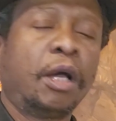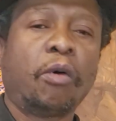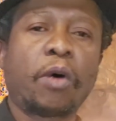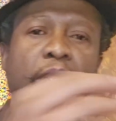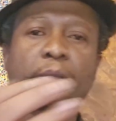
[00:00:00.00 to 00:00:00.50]

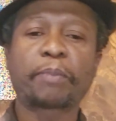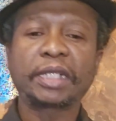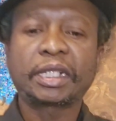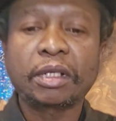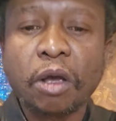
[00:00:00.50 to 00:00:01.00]
Well, the
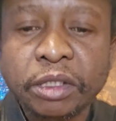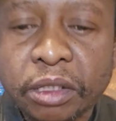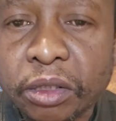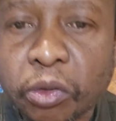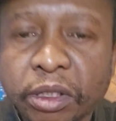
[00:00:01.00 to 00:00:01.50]
basic
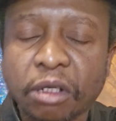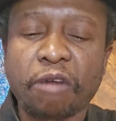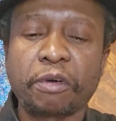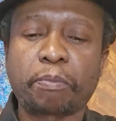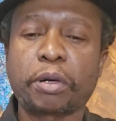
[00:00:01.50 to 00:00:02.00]
constituents
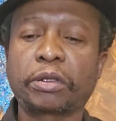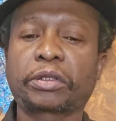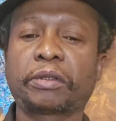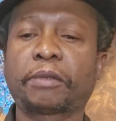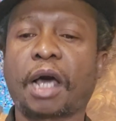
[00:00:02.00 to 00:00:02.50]
of a
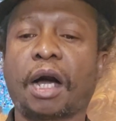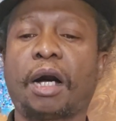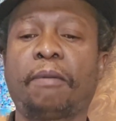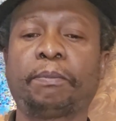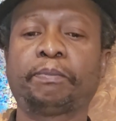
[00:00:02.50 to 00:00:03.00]
proton
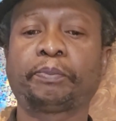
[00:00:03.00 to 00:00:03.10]
are